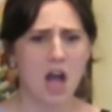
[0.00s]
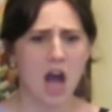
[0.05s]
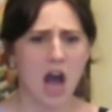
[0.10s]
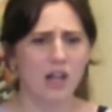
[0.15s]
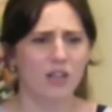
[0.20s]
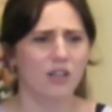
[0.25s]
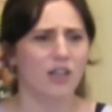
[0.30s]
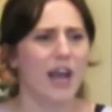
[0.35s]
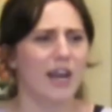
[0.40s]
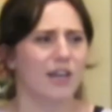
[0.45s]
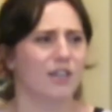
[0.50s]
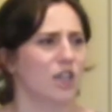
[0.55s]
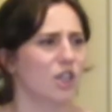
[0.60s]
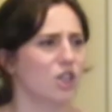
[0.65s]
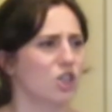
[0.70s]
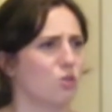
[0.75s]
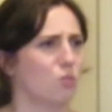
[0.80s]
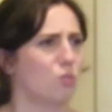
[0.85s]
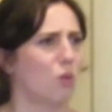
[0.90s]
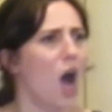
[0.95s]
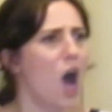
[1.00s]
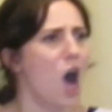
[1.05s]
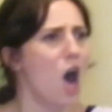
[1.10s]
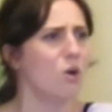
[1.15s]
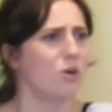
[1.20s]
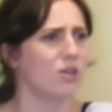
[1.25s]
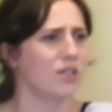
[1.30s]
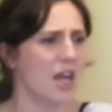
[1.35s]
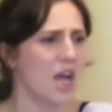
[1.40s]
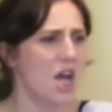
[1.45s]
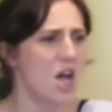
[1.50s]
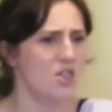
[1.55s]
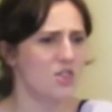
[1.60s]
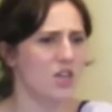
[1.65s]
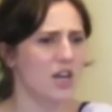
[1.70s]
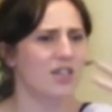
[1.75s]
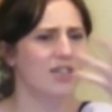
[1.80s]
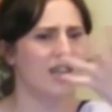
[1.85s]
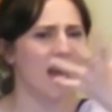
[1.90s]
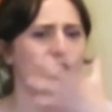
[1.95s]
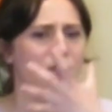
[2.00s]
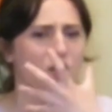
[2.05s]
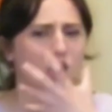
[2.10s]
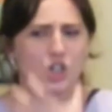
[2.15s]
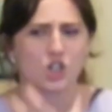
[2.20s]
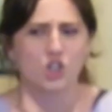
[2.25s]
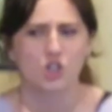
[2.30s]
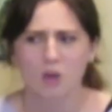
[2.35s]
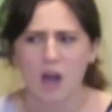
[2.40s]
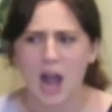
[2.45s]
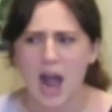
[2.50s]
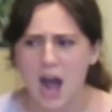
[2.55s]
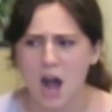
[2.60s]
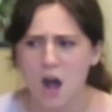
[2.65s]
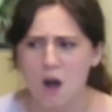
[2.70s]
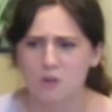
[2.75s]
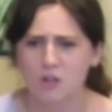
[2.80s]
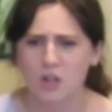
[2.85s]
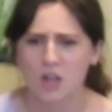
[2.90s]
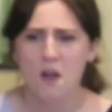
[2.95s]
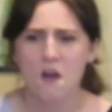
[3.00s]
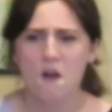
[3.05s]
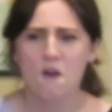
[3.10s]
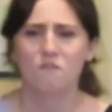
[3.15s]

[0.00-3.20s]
Atlantis rose, the desert drowned.